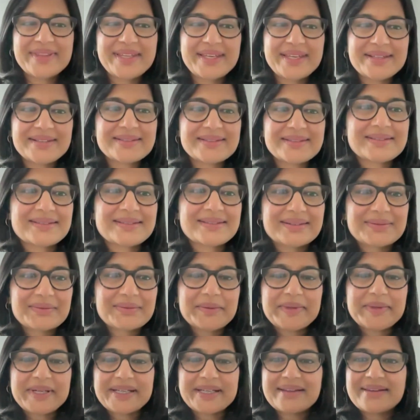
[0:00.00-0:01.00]
Thanks,
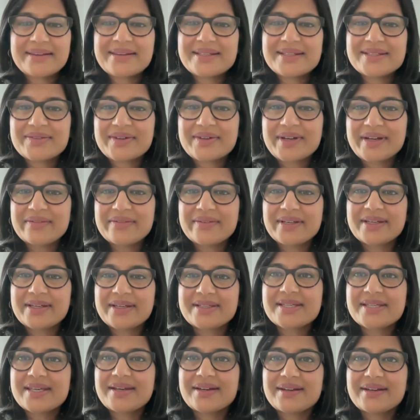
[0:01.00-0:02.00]
Rebecca. And thanks for having
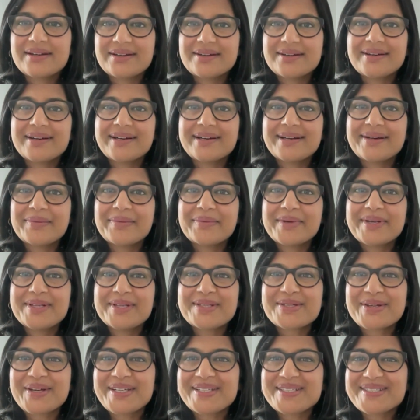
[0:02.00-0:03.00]
us here.
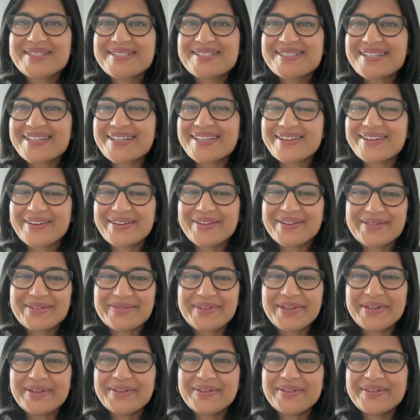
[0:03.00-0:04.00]
It's great to see all
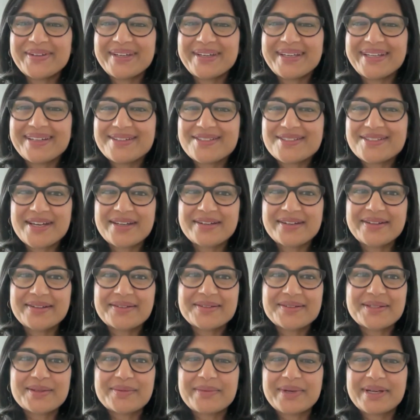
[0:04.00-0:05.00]
of you, and shout
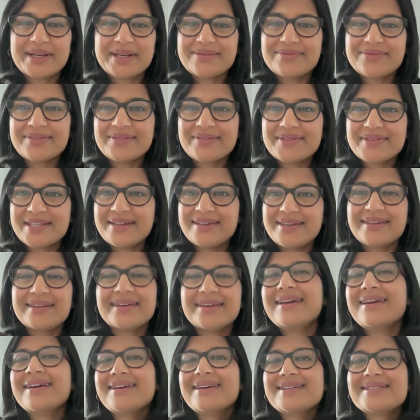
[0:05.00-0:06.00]
out to my 50
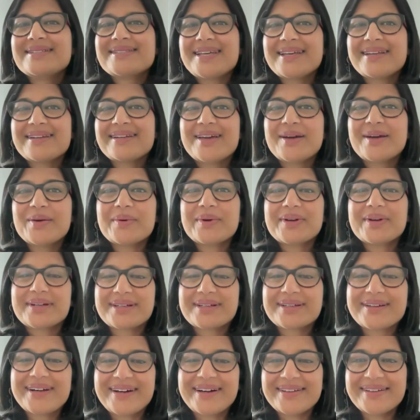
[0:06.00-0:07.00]
state
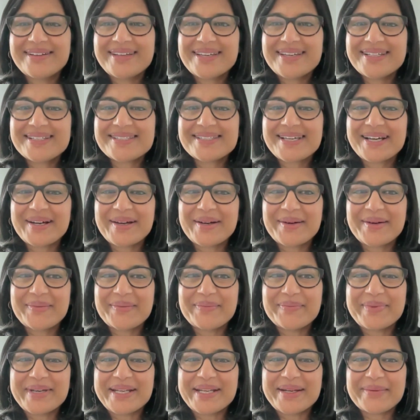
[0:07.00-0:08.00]
network colleagues.
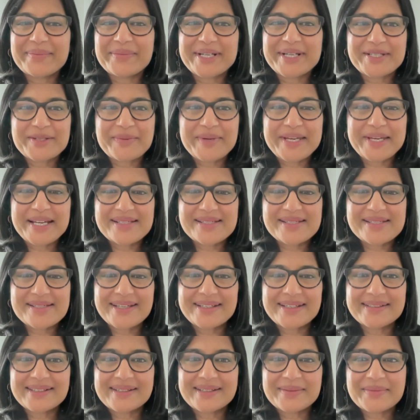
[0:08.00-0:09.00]
But I'm Lakshmi
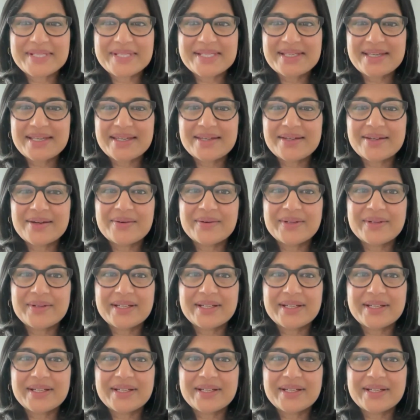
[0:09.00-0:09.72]
Hasanadka. I'm the CEO at